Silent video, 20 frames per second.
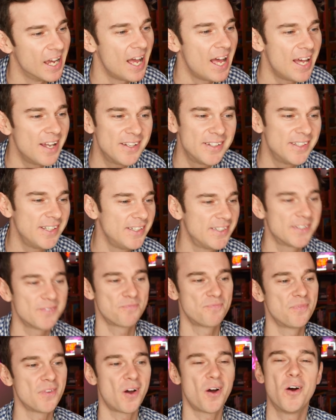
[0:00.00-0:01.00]
Has this
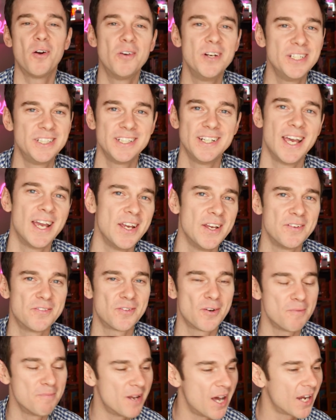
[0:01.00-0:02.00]
originated
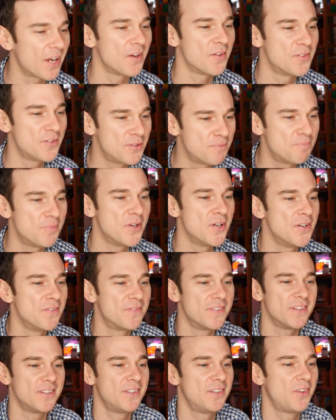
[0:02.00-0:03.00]
from like a
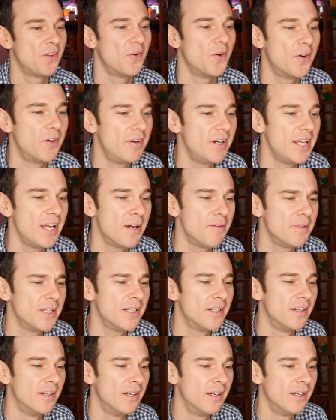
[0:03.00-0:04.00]
spoof story? I
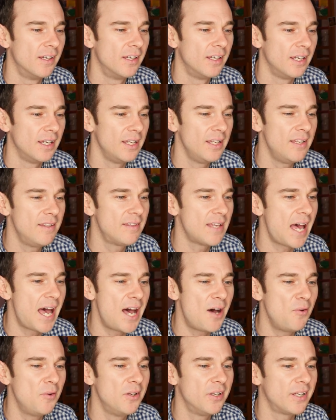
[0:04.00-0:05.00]
mean, is
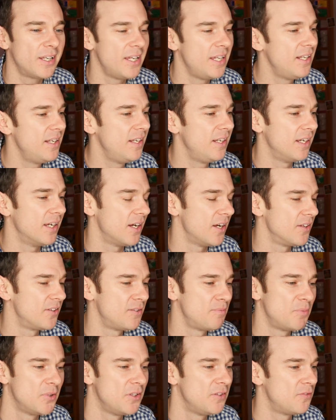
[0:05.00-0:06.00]
Outlook India a
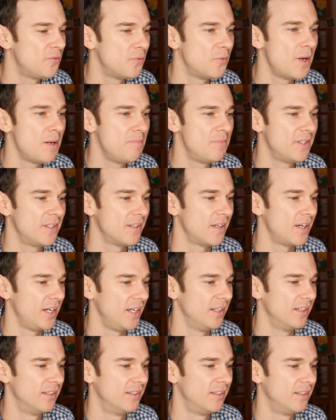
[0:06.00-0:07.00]
spoof website?